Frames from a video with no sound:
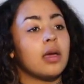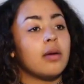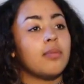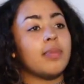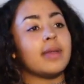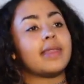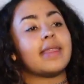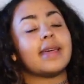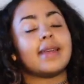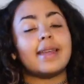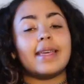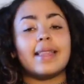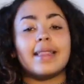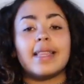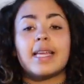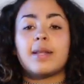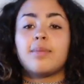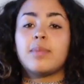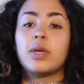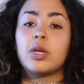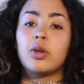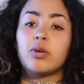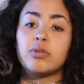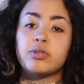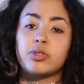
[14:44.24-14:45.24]
But then he
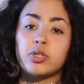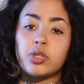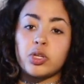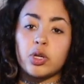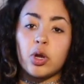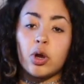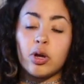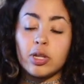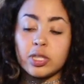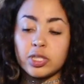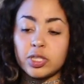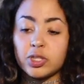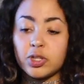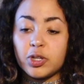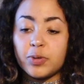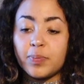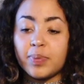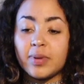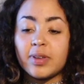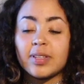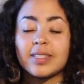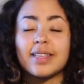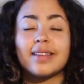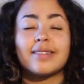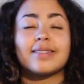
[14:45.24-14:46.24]
let me go to the concert
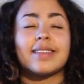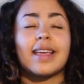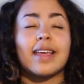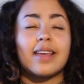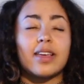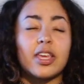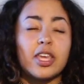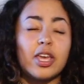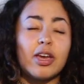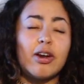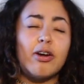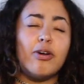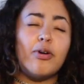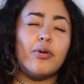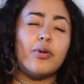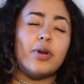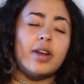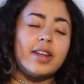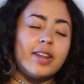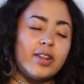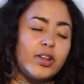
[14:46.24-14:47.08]
because I was like, yo,